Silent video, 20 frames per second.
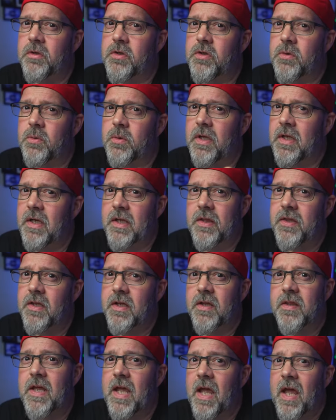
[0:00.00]
to do
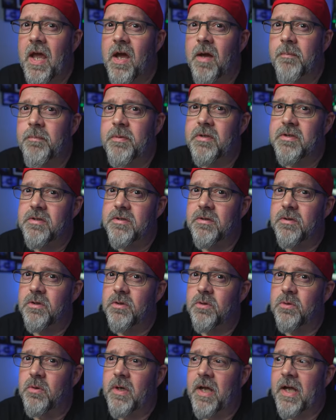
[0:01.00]
anything in the app until
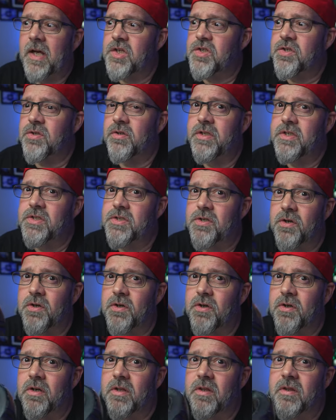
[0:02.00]
you actually
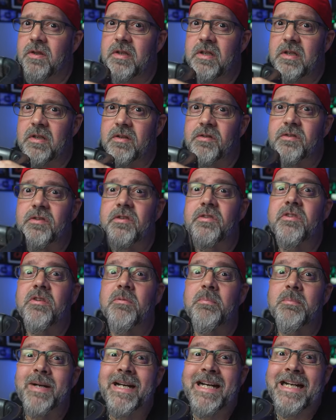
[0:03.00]
turn the
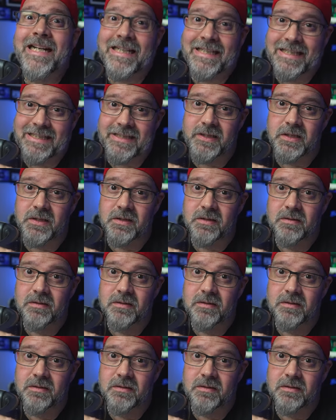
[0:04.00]
system on